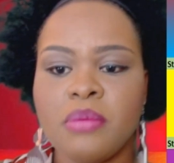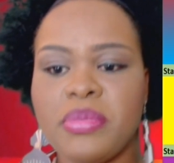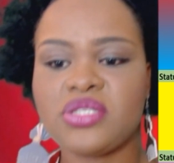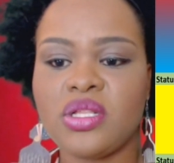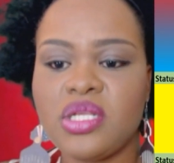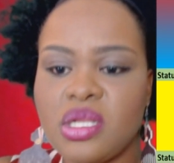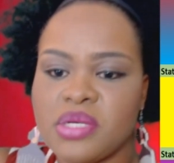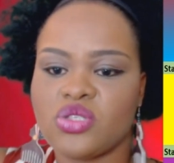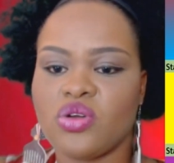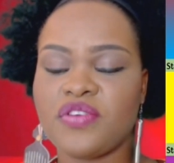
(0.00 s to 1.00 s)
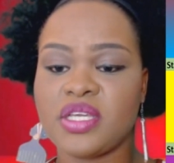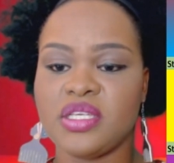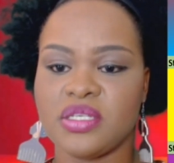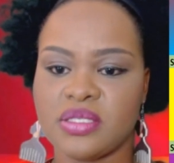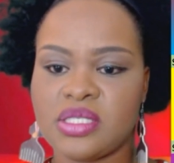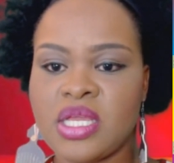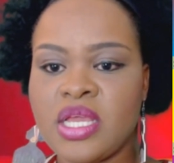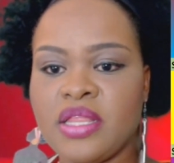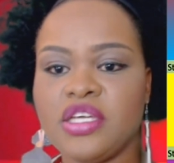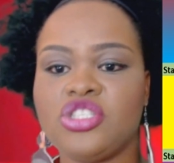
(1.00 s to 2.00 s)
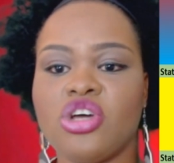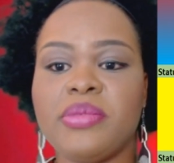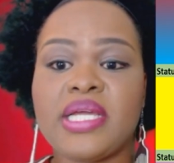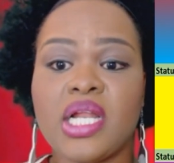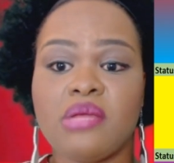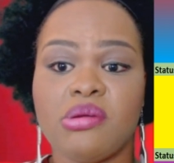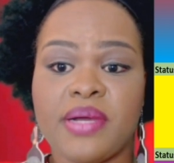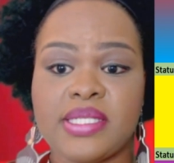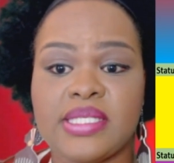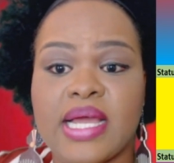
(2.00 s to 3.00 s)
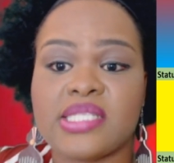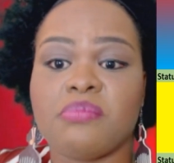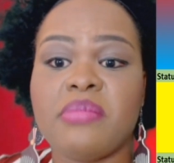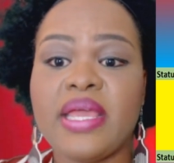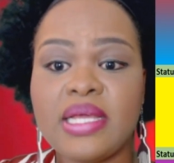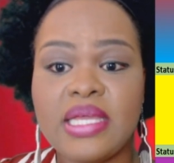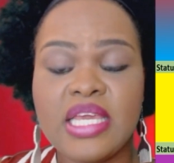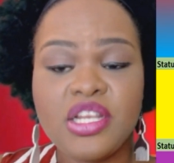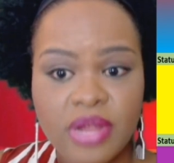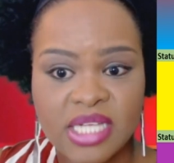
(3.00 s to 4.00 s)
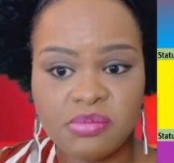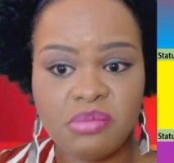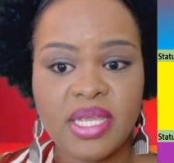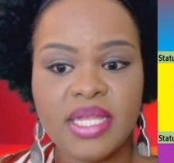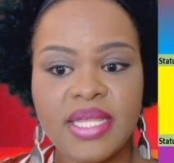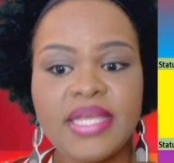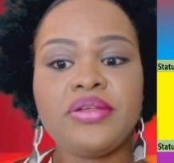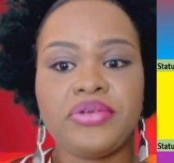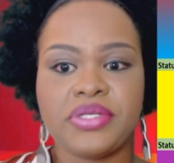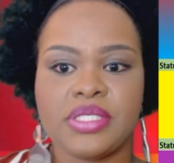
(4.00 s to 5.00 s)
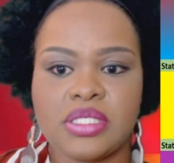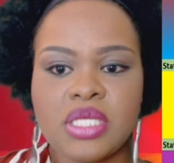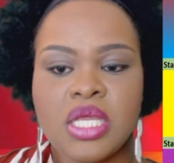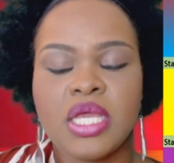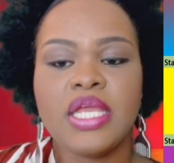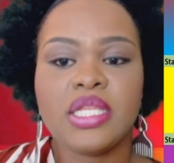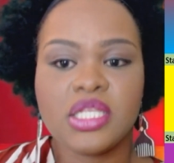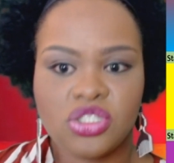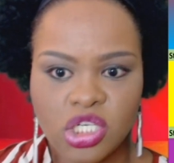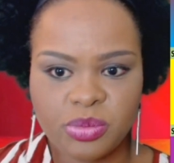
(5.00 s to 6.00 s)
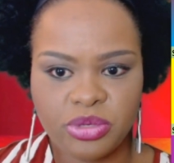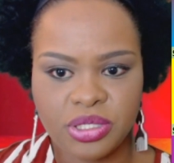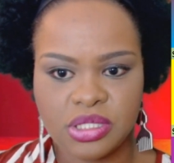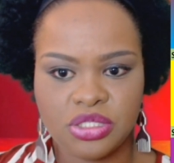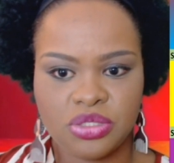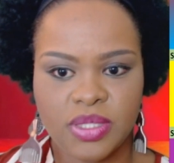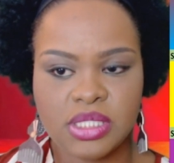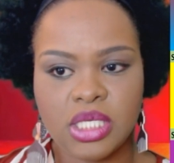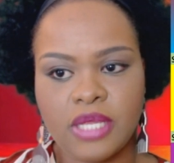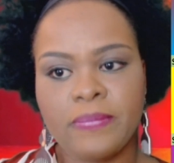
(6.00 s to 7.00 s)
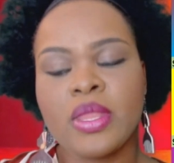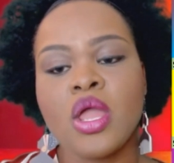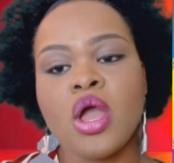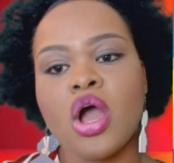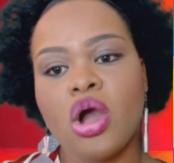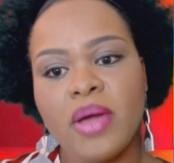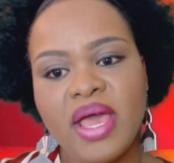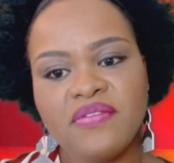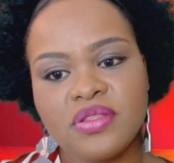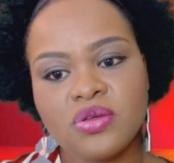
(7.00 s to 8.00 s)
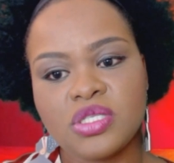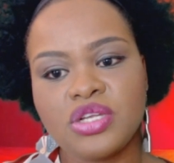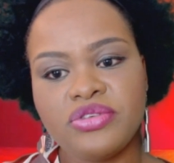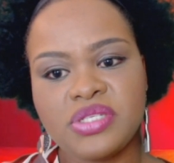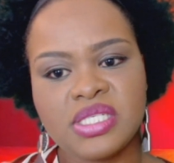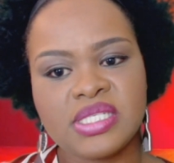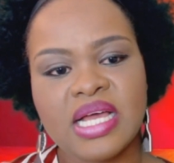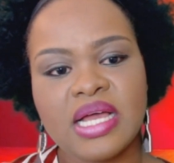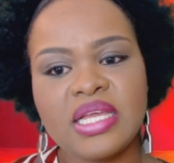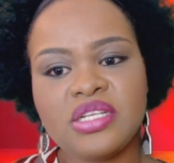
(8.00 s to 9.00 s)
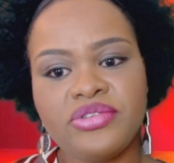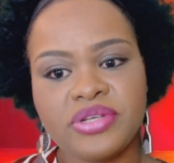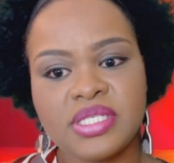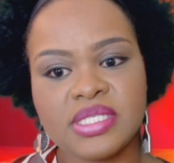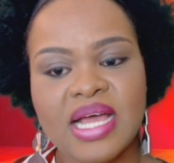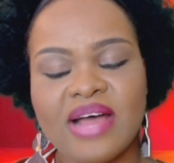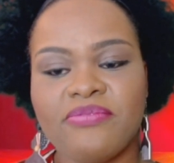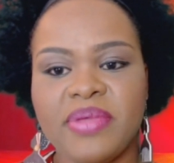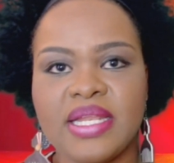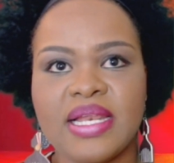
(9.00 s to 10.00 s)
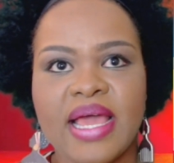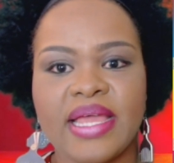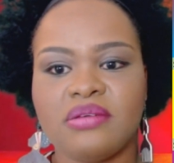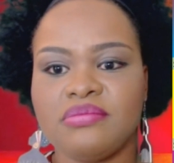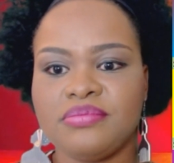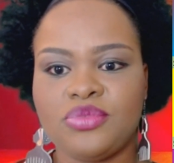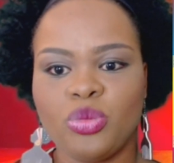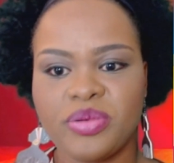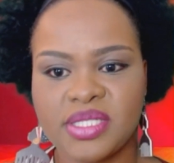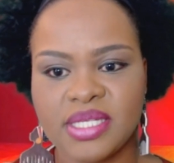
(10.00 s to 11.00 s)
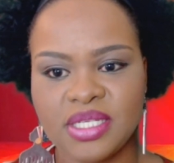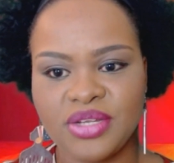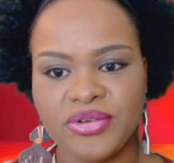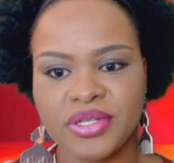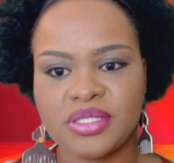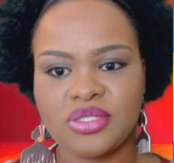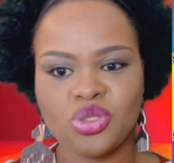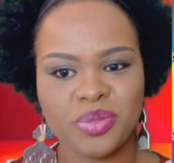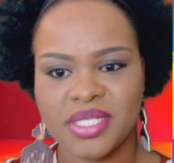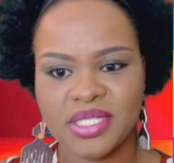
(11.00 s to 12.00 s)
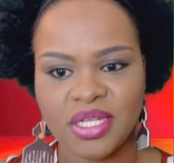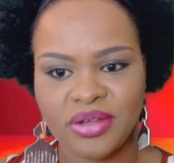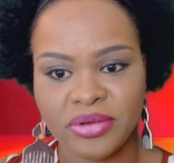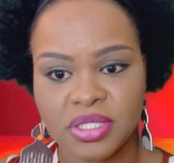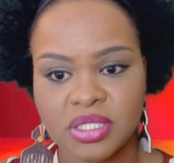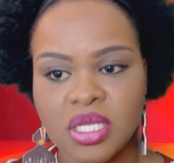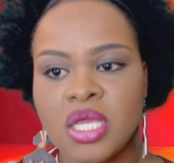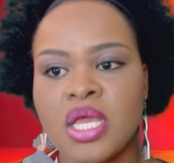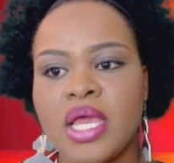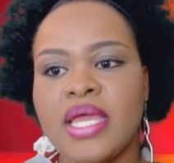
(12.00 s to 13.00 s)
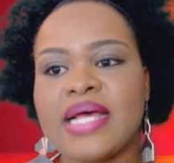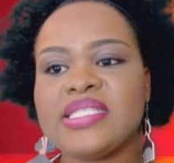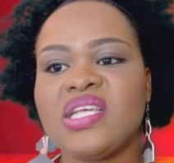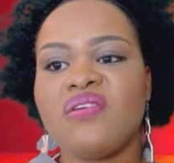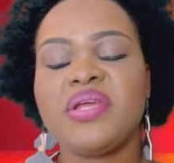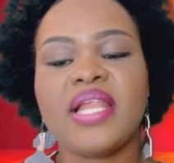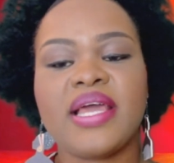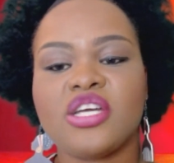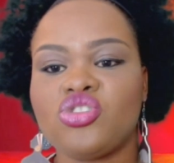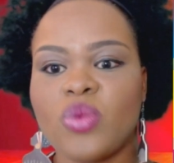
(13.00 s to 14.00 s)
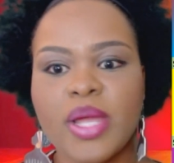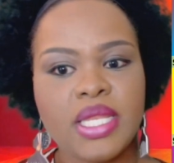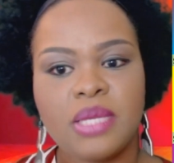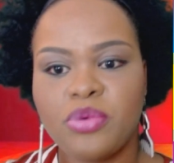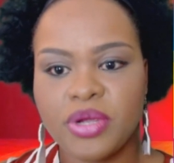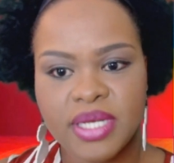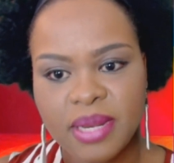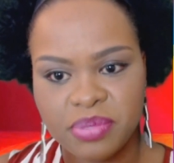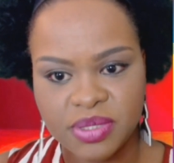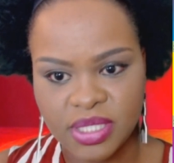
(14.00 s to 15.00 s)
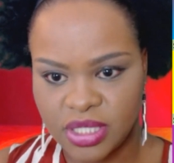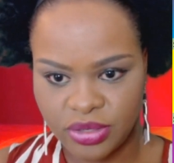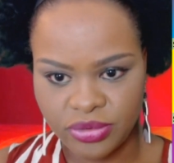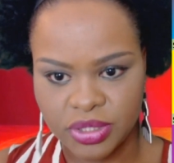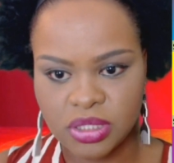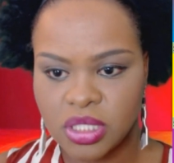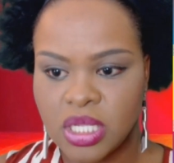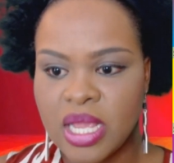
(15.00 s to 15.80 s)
Based on the numbers over the years, the Dominica Labour Party has been making increases in the Salisbury constituency. However, those increases have been like 2% increase, 2% increase. It has never been like a 20.9% increase.